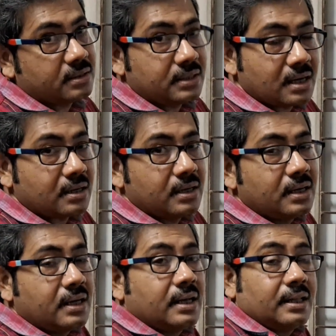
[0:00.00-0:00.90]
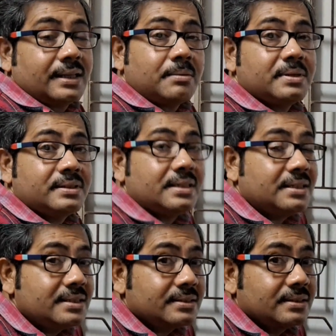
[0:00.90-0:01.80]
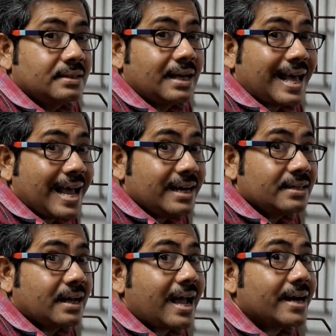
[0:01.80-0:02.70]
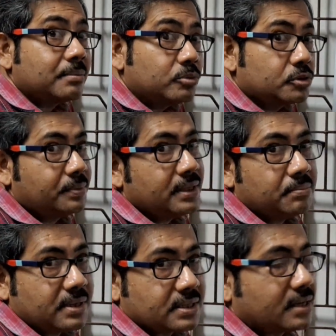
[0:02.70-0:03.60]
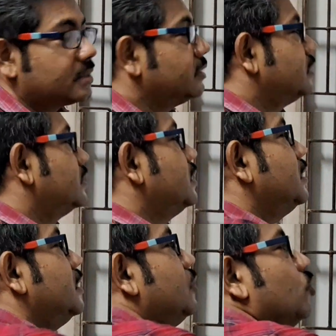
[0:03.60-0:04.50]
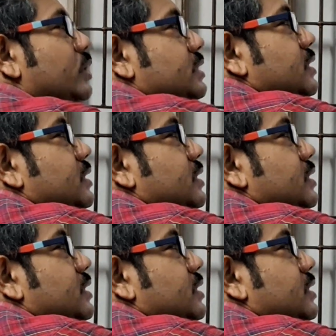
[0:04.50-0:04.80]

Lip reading: Yeah, that means it is at atmospheric pressure, which